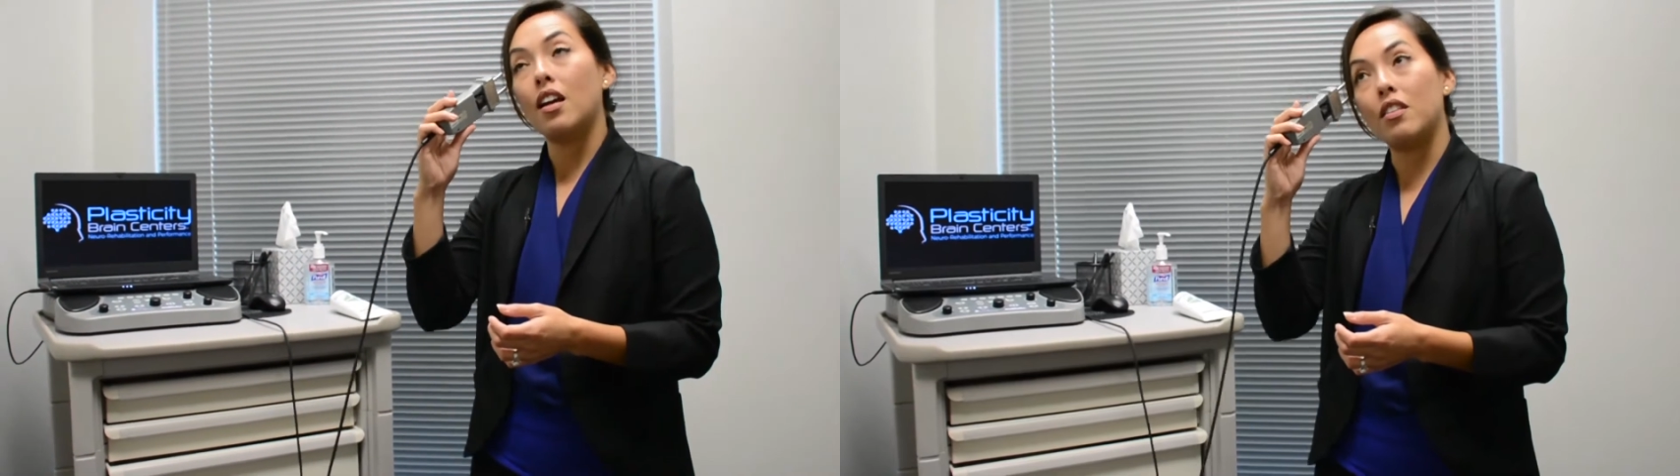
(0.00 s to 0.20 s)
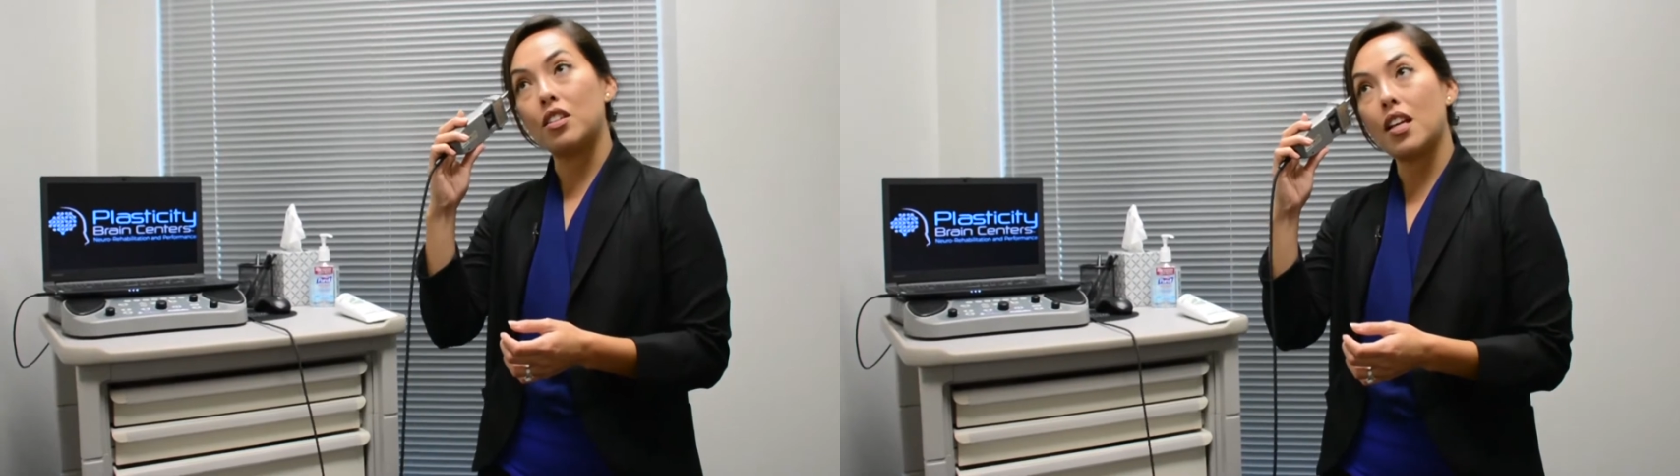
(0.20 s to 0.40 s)

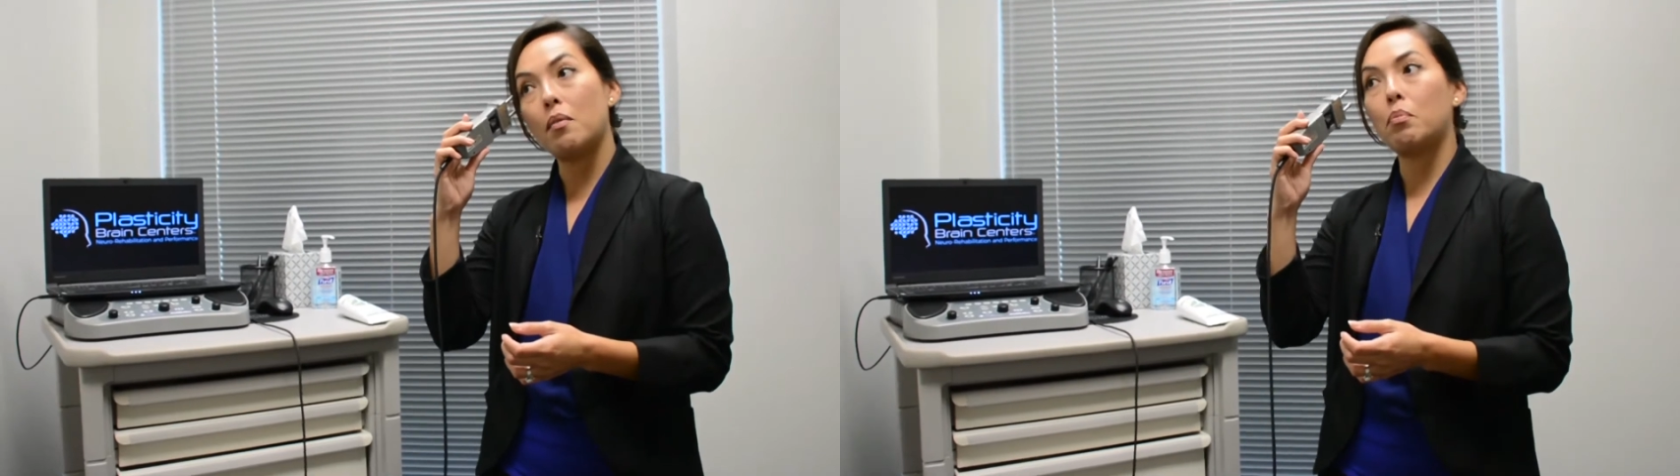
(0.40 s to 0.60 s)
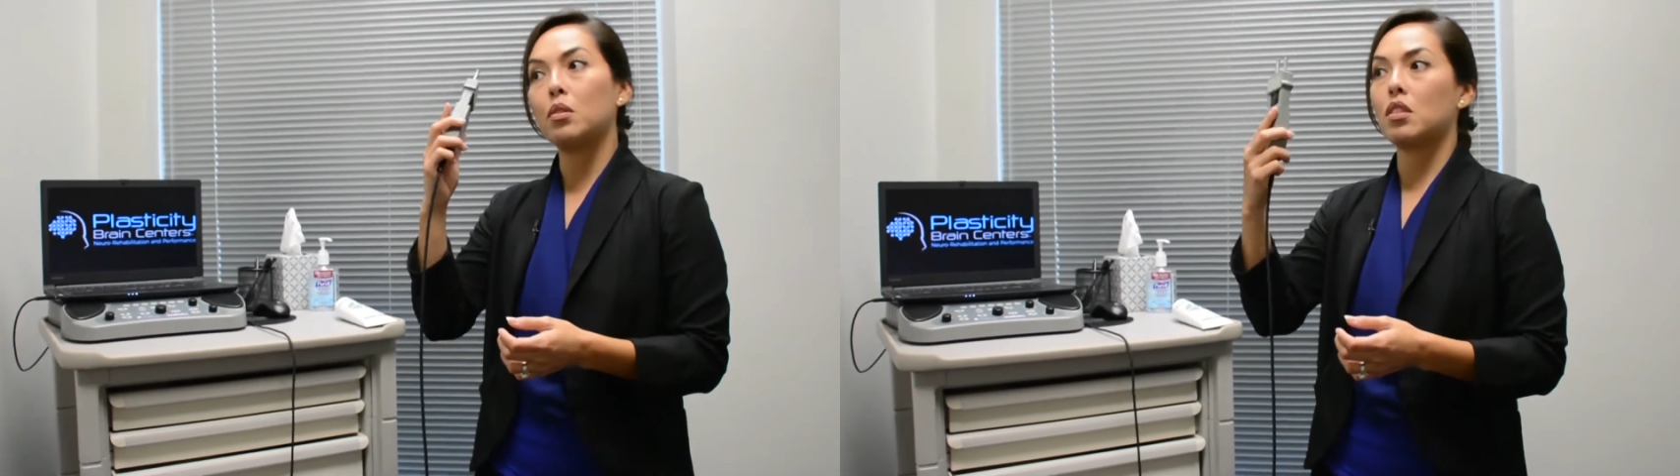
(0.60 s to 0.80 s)
in their
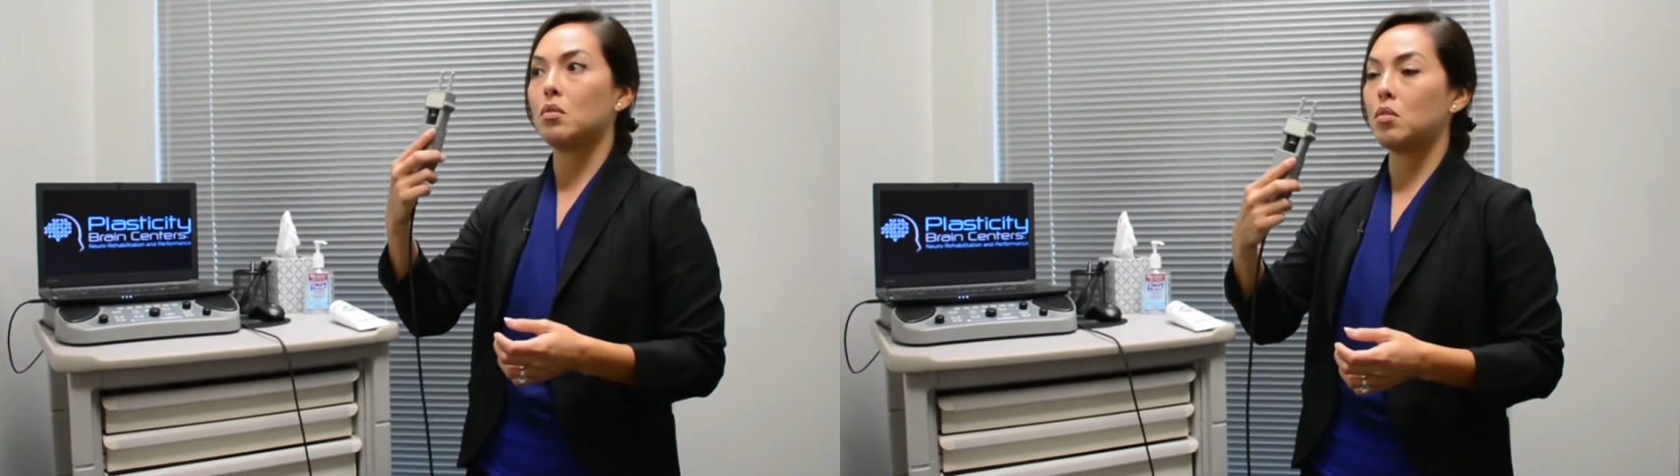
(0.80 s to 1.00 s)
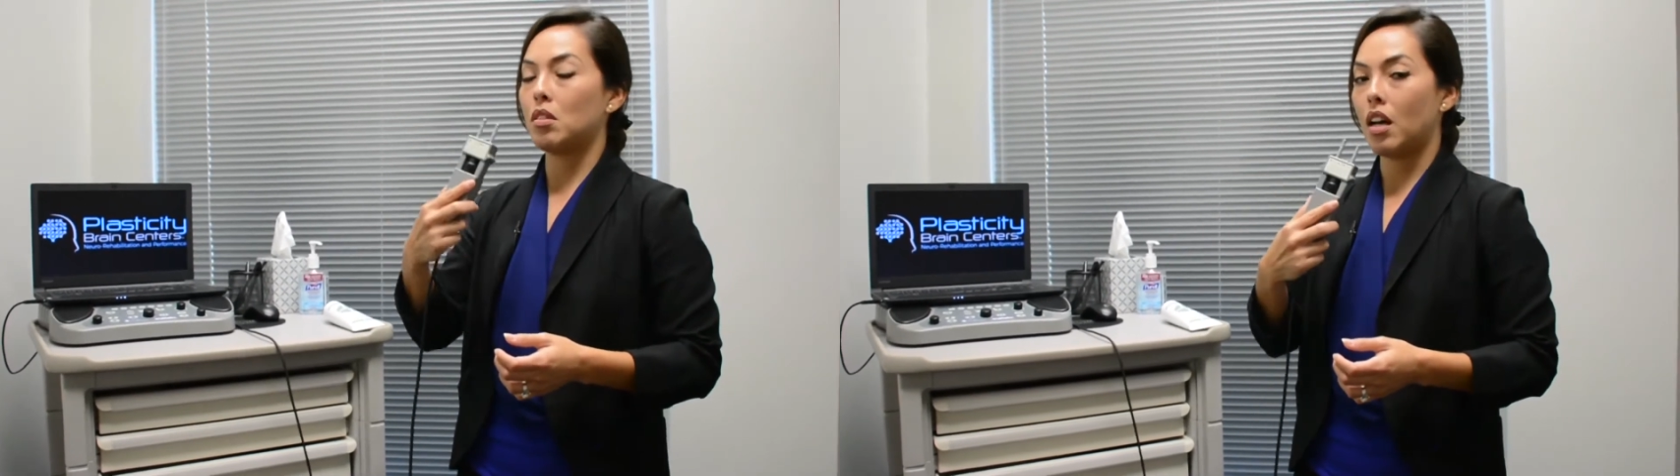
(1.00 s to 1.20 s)
temple,
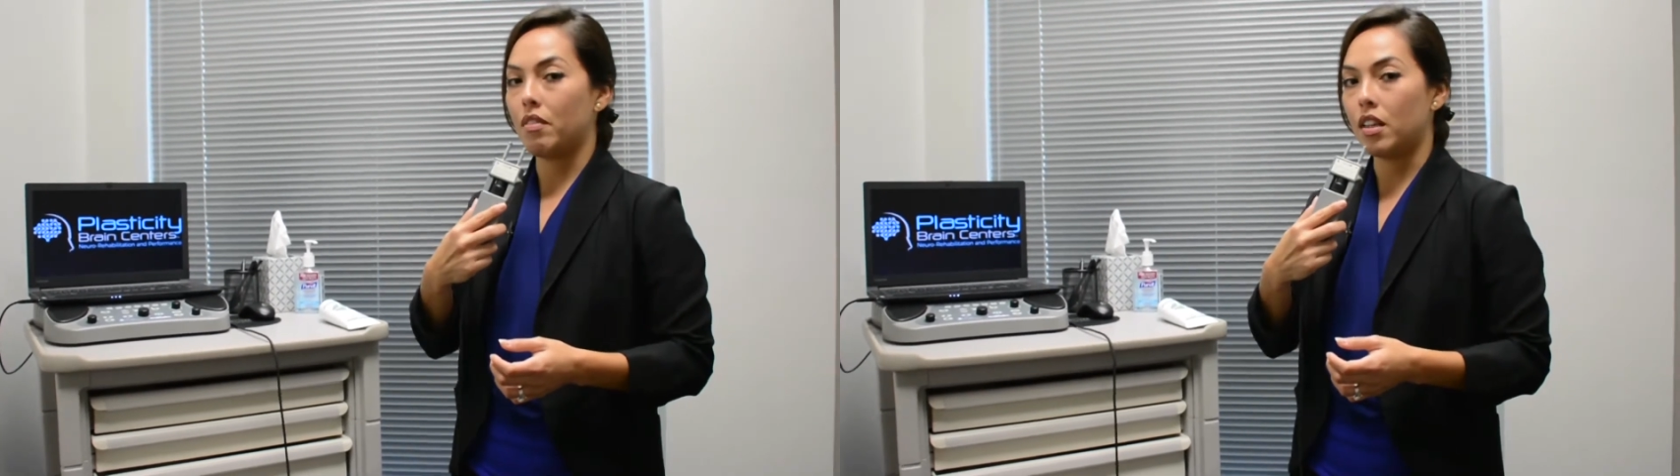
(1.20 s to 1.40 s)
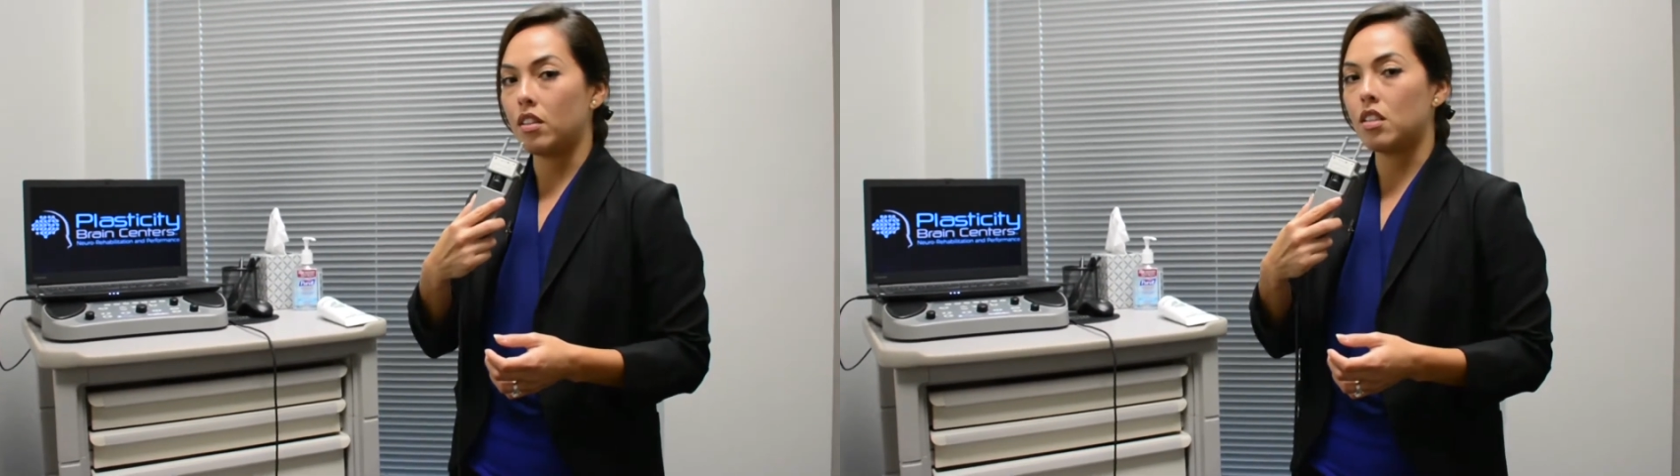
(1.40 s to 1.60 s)
sometimes they'll have
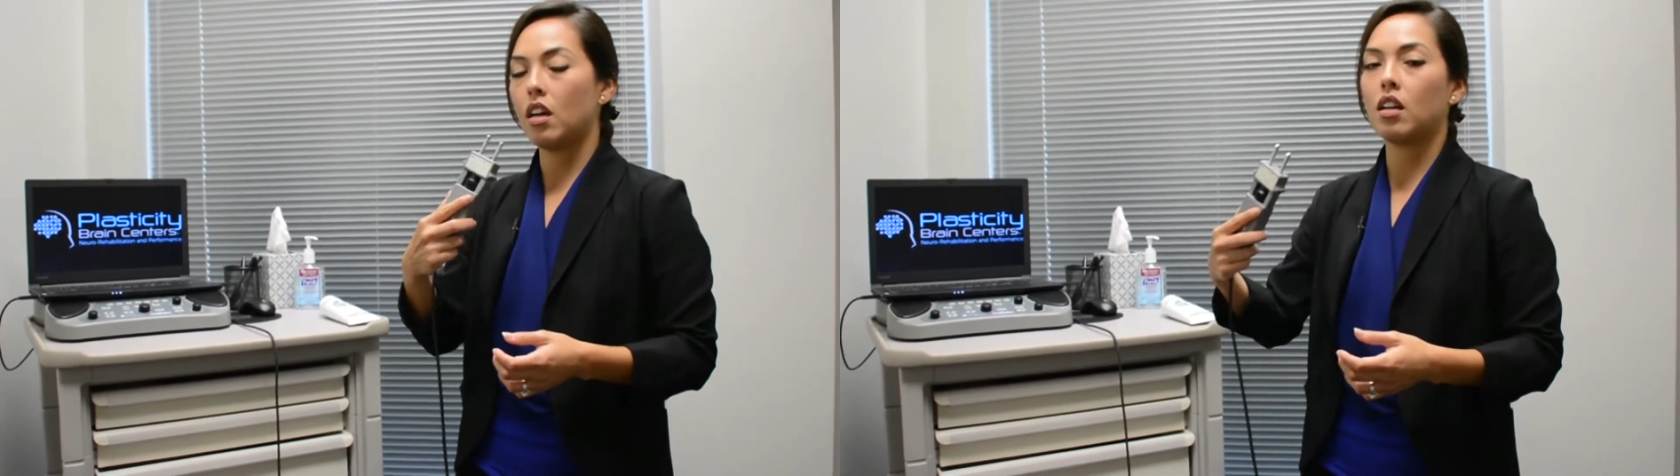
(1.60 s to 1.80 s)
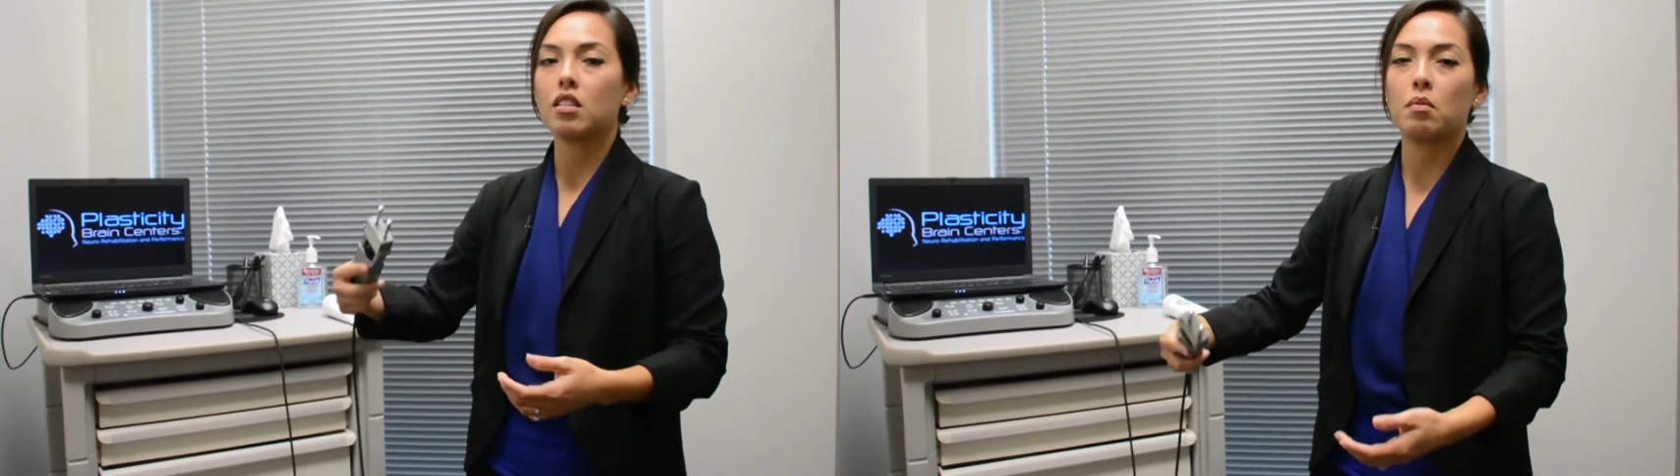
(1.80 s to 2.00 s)
it in their tongue,